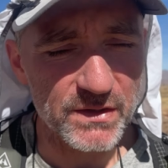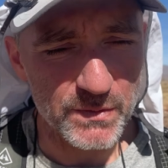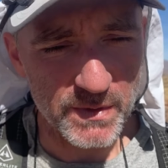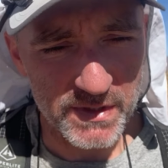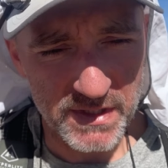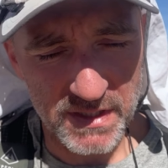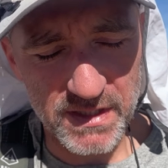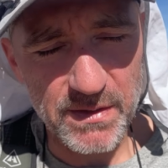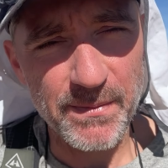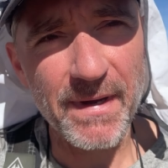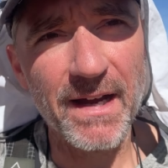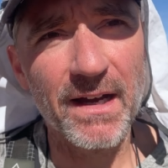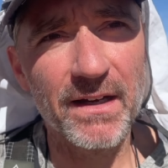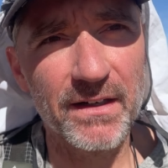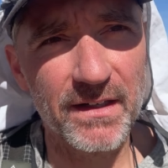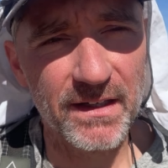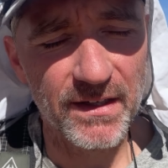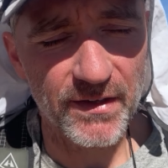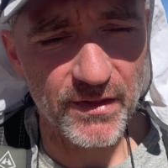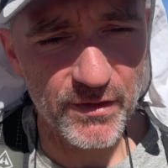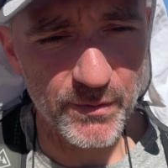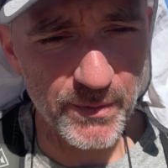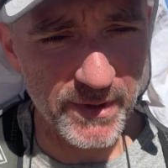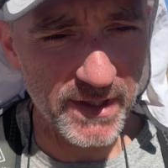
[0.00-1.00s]
which is about
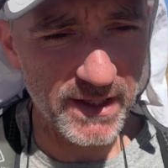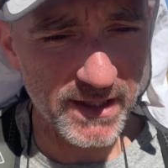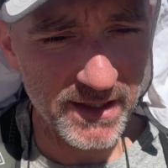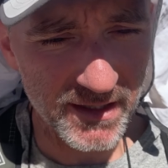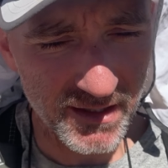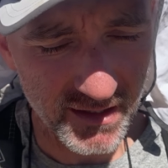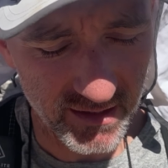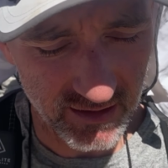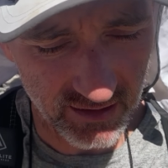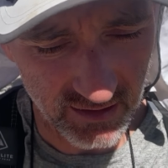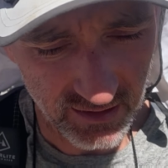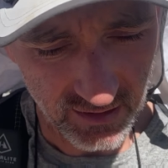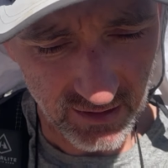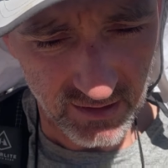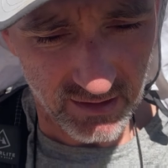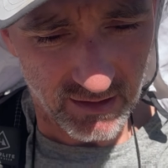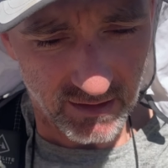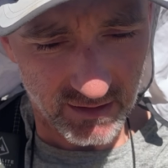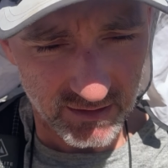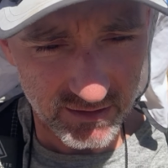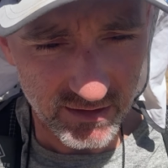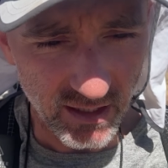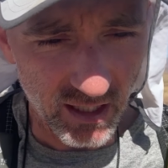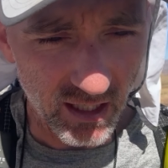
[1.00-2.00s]

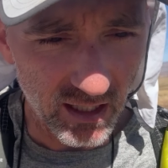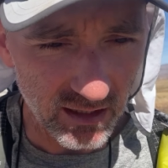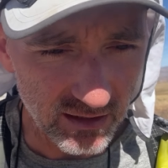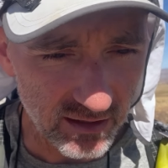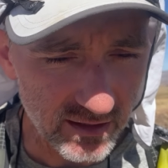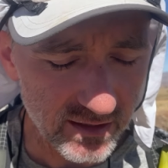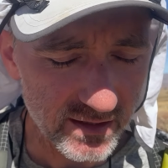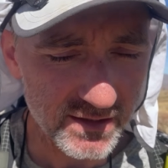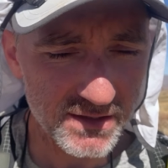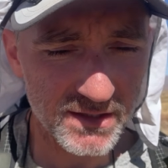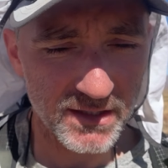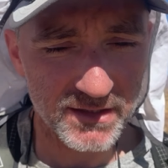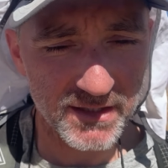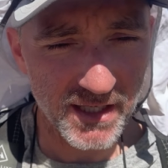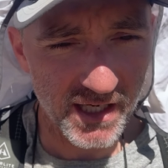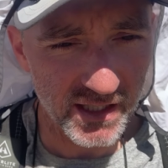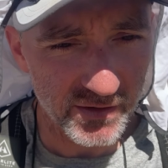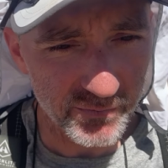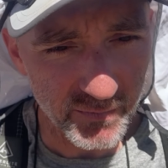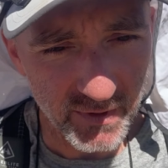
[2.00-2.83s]
$3 to take